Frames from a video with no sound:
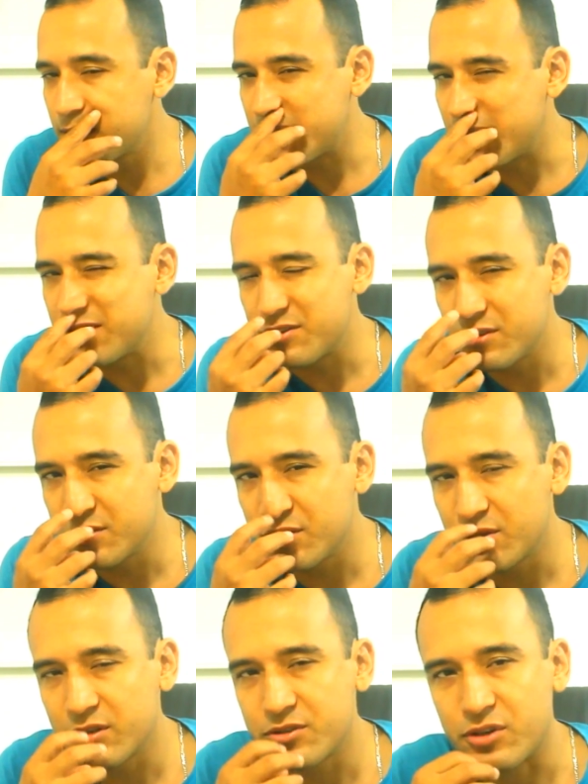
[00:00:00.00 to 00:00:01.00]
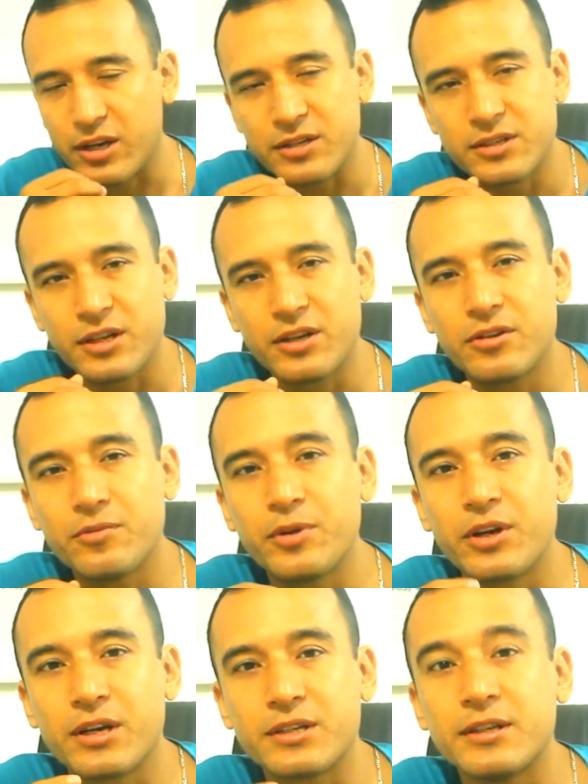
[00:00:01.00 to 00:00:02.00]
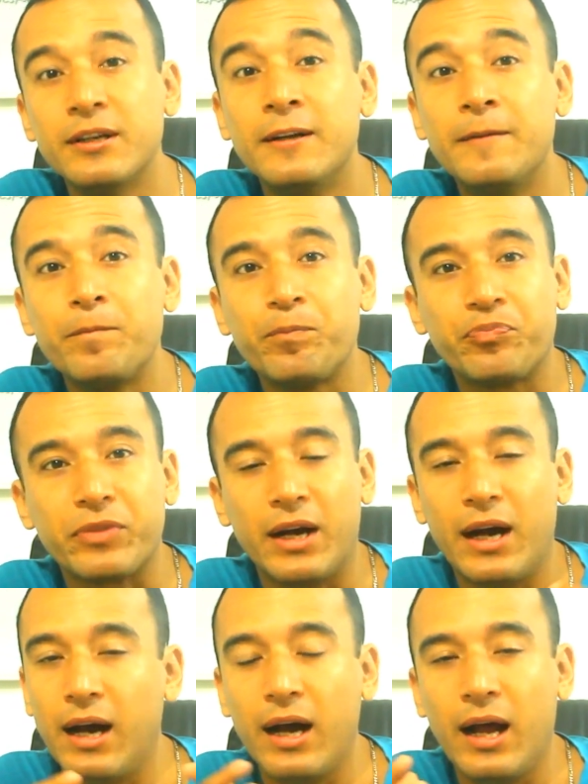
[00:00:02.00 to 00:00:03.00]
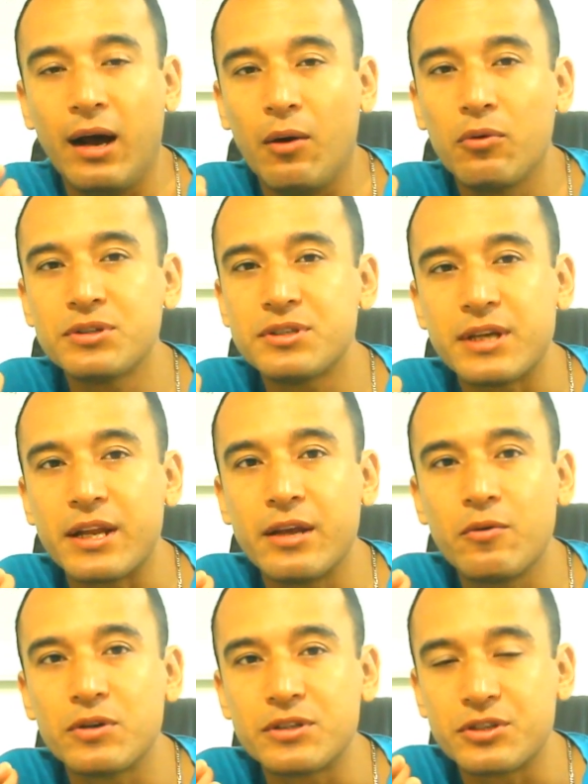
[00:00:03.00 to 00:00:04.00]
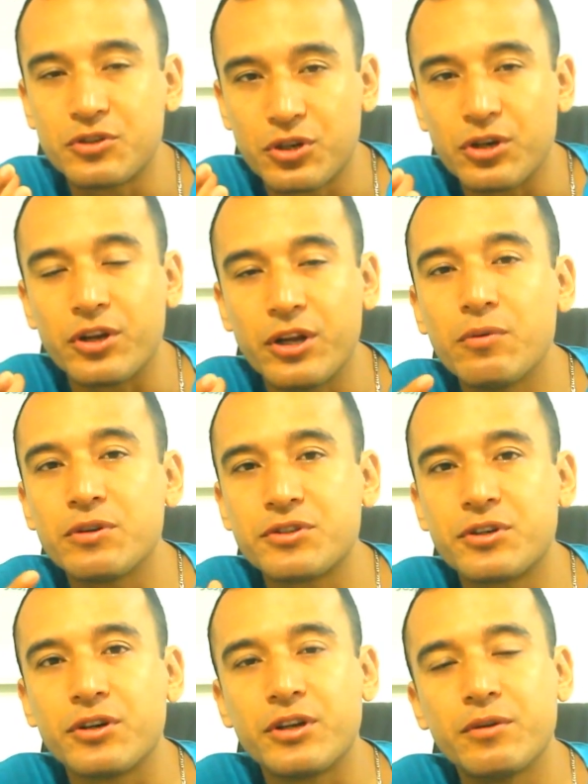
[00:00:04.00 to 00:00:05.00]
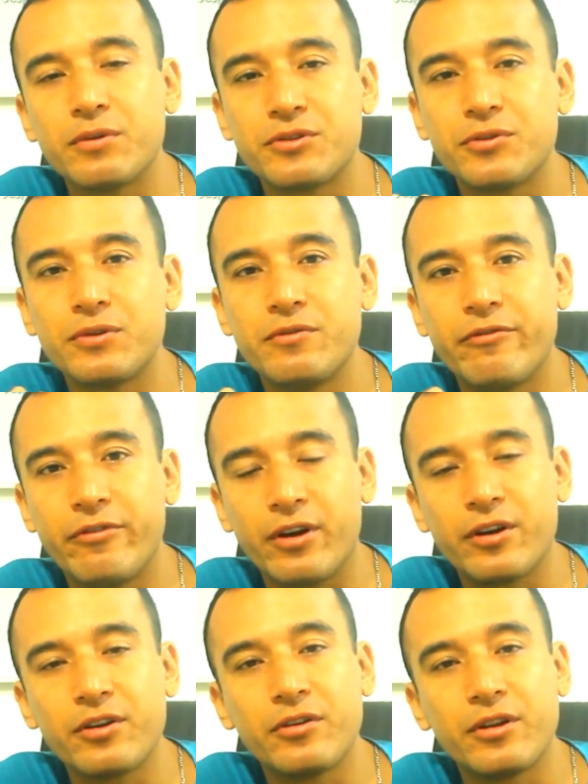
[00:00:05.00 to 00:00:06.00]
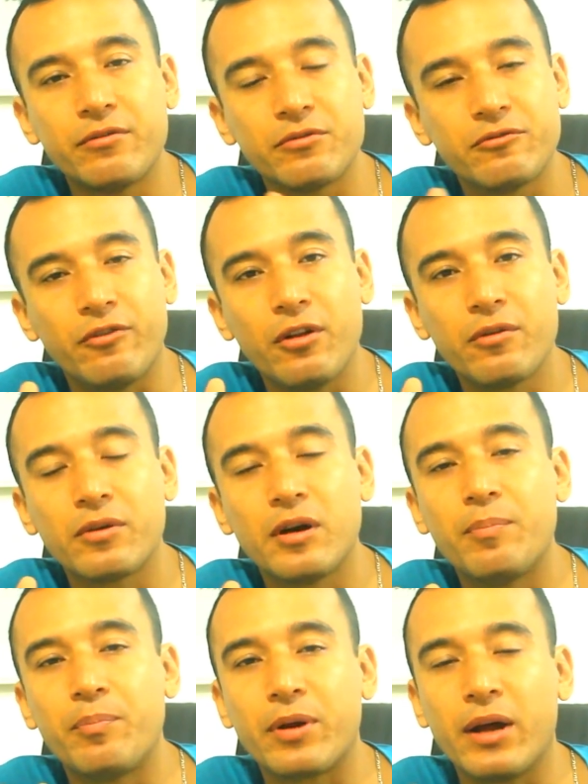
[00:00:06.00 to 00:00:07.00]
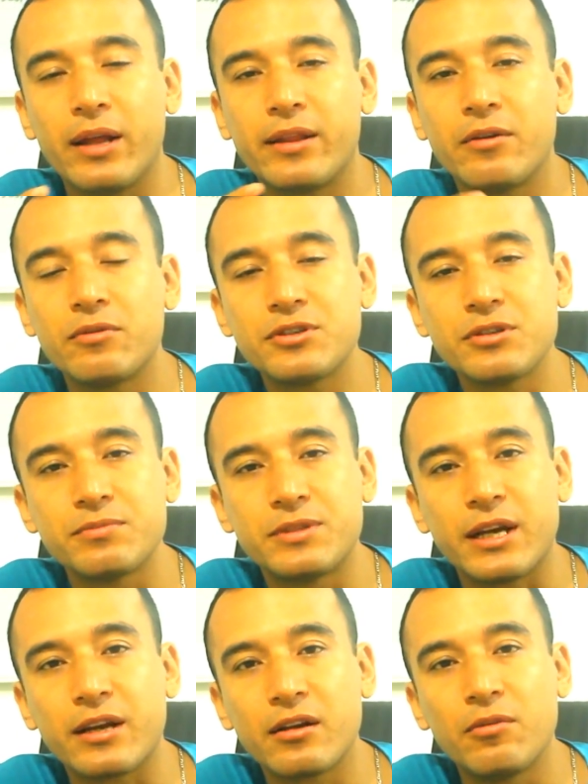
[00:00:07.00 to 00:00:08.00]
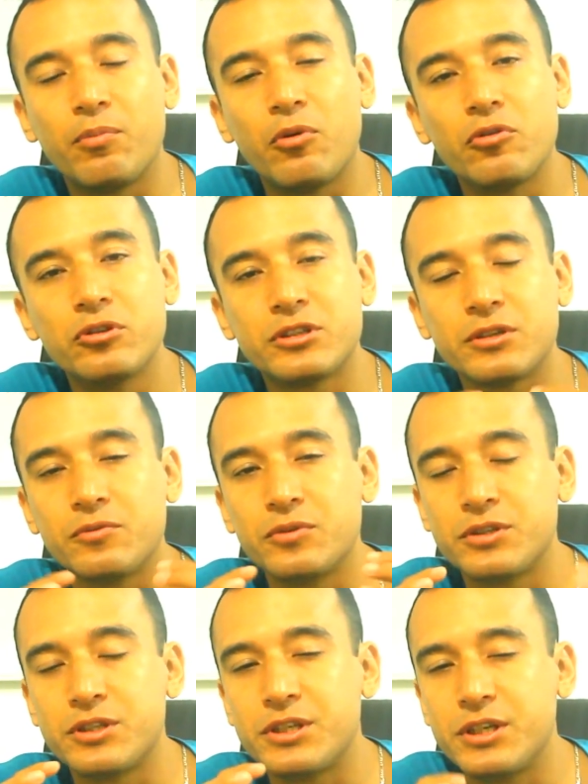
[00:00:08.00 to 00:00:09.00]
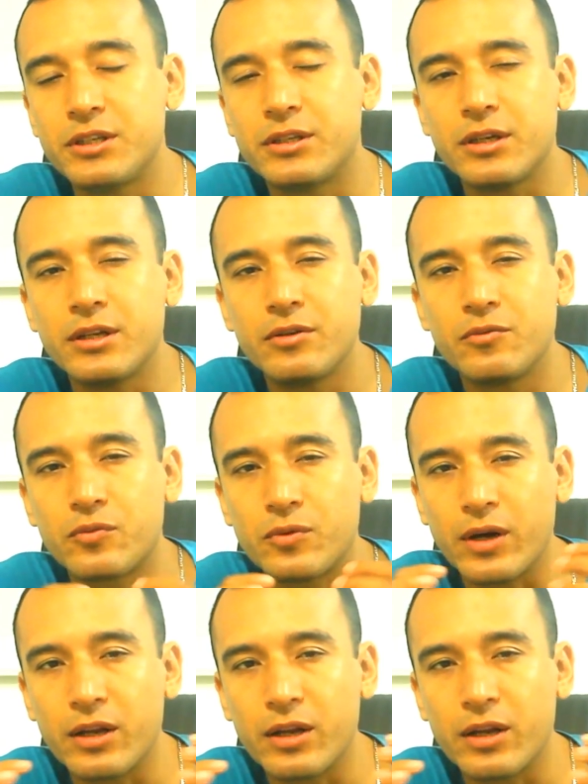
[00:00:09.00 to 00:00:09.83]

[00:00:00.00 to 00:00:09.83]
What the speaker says: attention to the translator, because now I wasn't saying he wasn't good. He was good. He was doing very good. He was following up, but there were some technical points in which he didn't